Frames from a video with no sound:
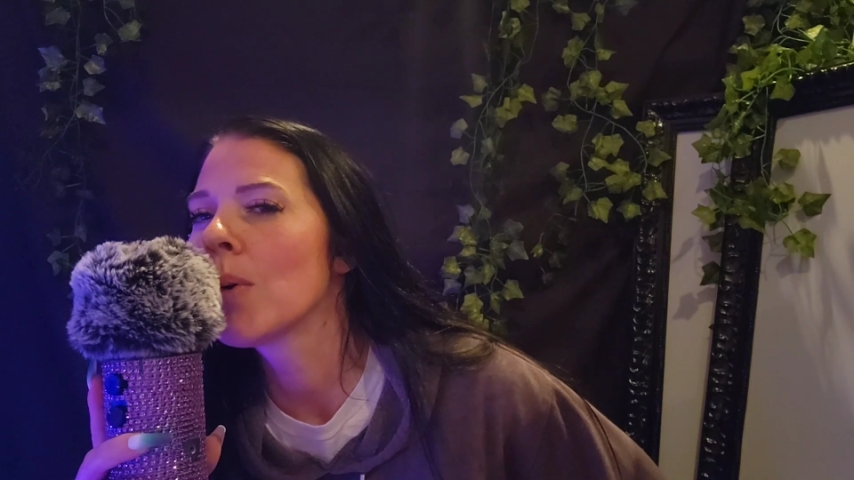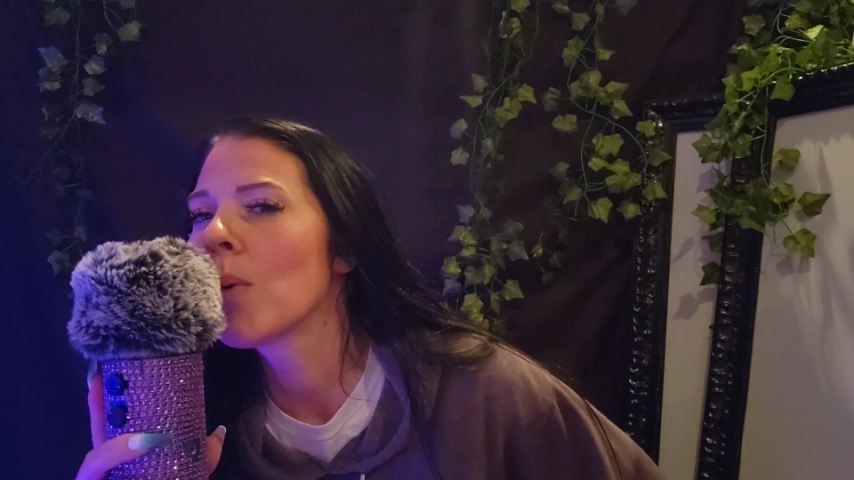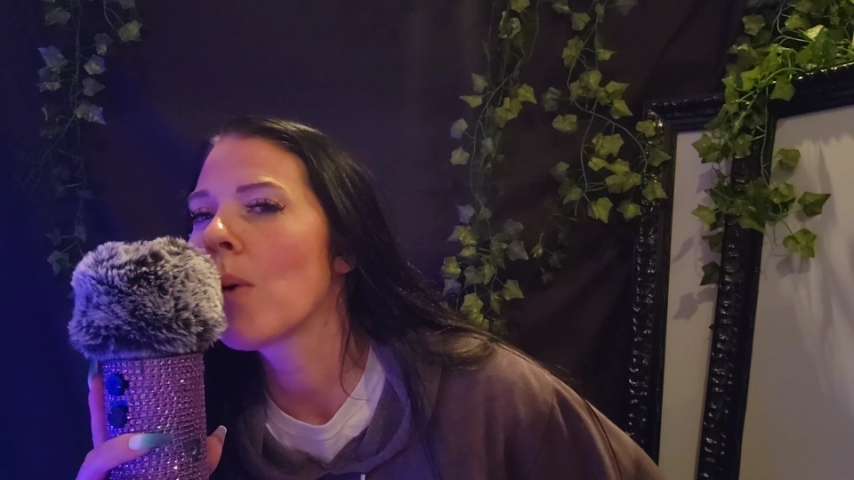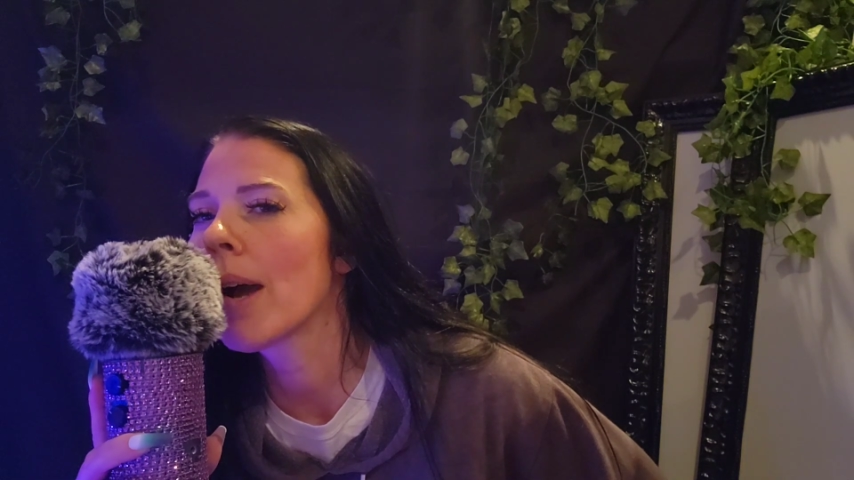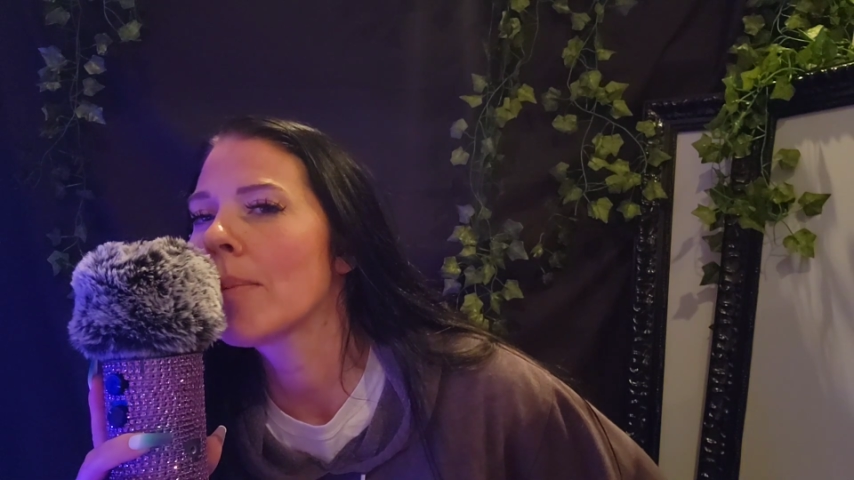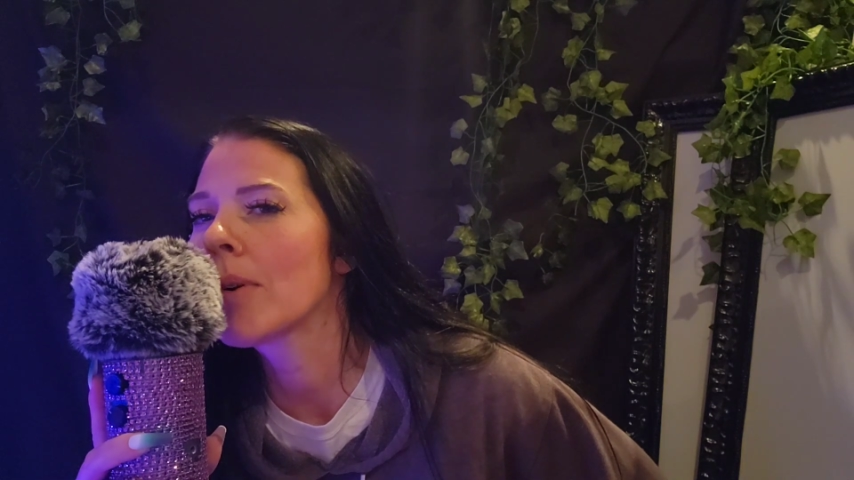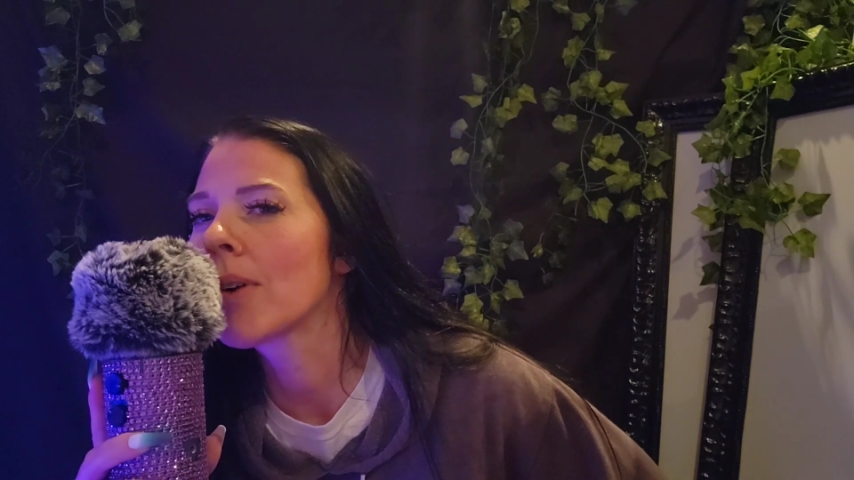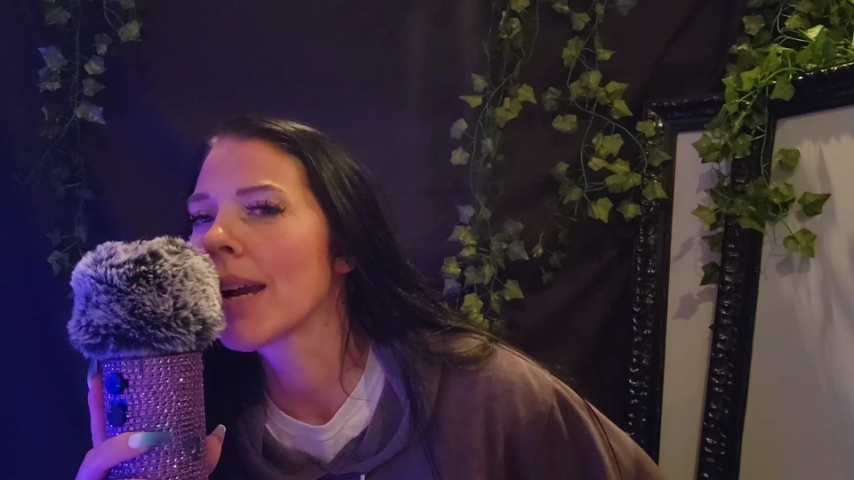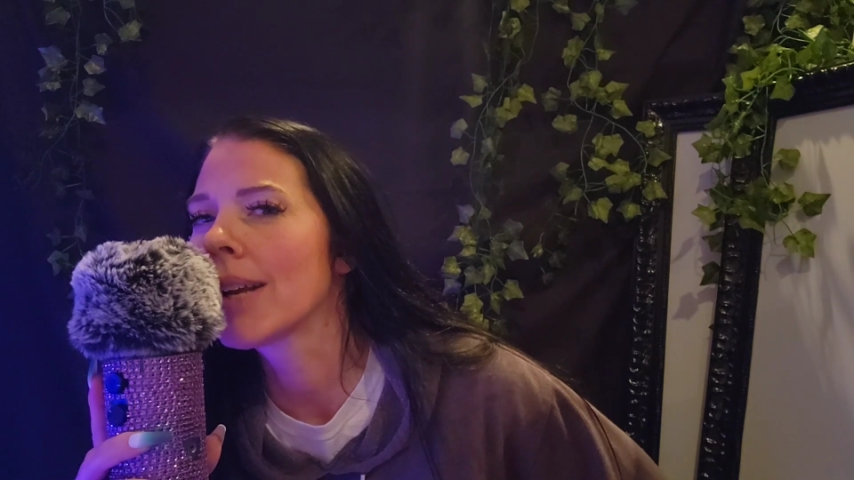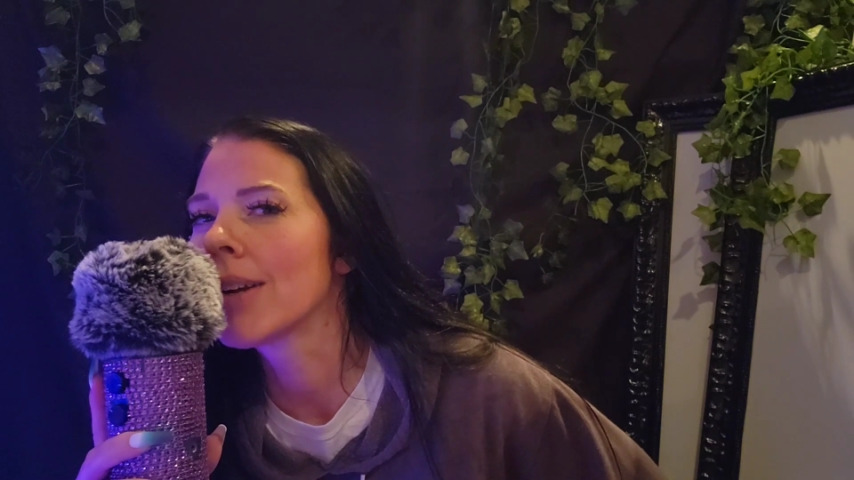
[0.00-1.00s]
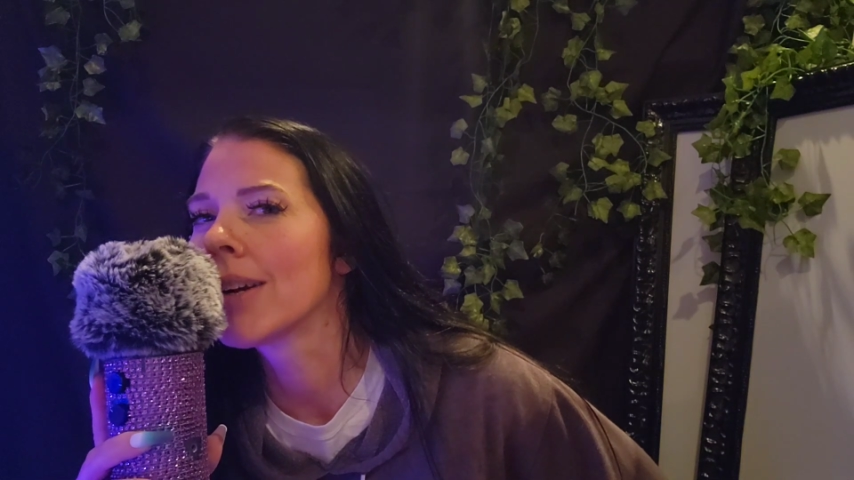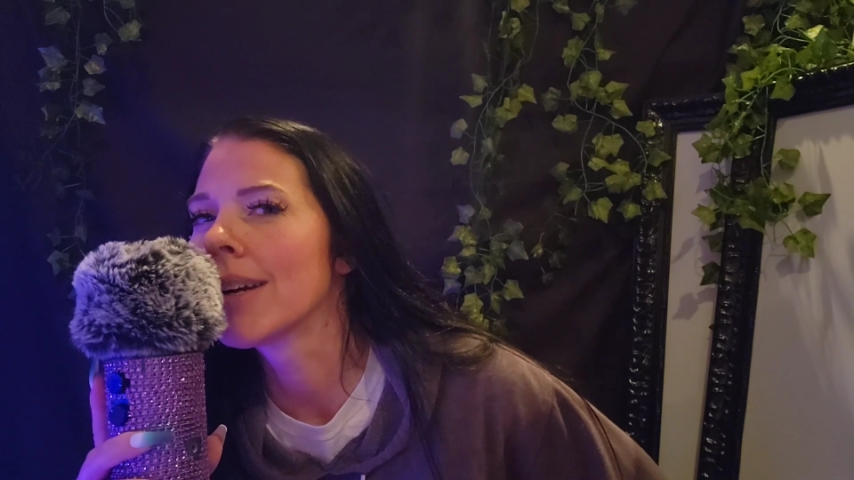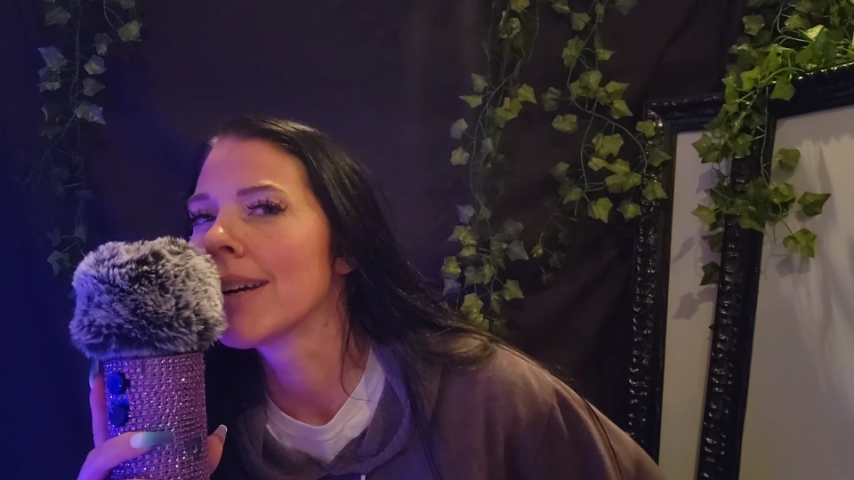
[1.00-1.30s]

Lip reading: Weimaraner?